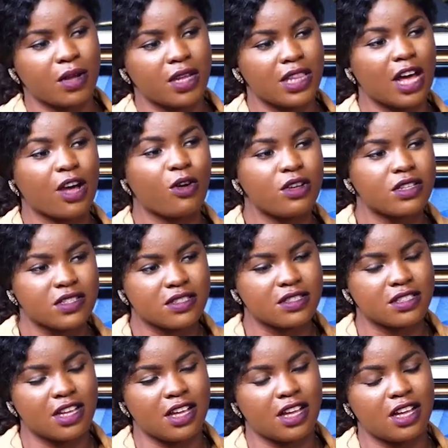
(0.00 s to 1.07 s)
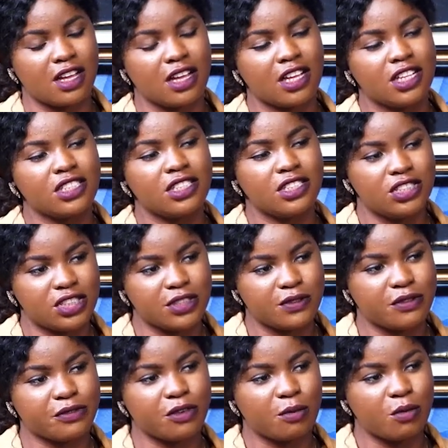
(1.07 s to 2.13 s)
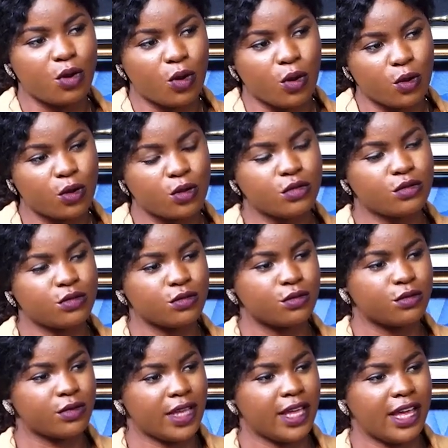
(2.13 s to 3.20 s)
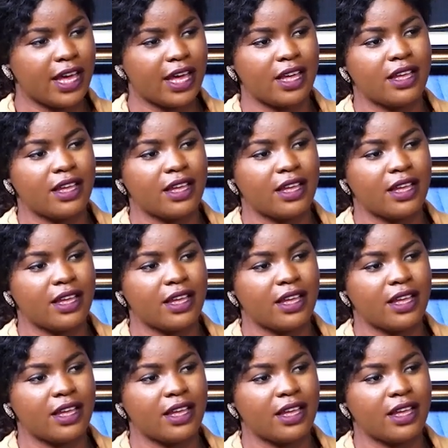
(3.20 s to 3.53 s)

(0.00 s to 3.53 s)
that caused the shift from law to AI?